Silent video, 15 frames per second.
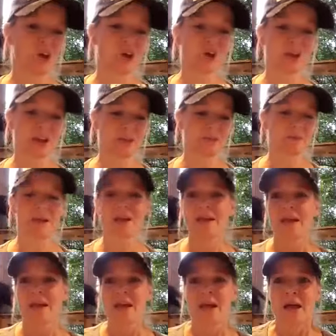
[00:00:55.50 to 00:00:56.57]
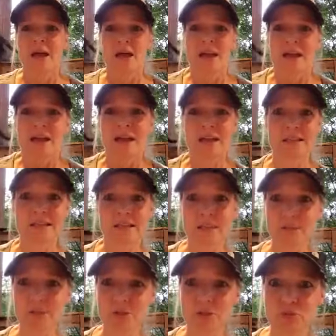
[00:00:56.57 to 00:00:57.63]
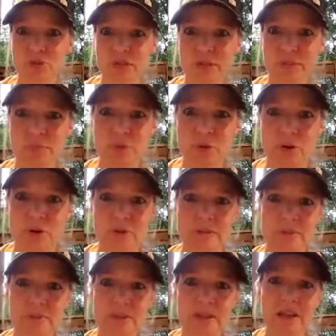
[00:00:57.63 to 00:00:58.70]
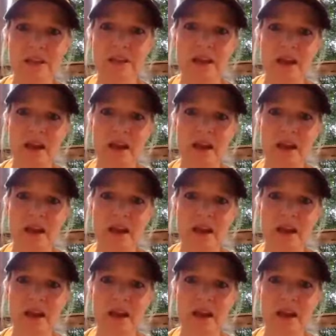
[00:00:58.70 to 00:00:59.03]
Okay. Sleep is really important to me.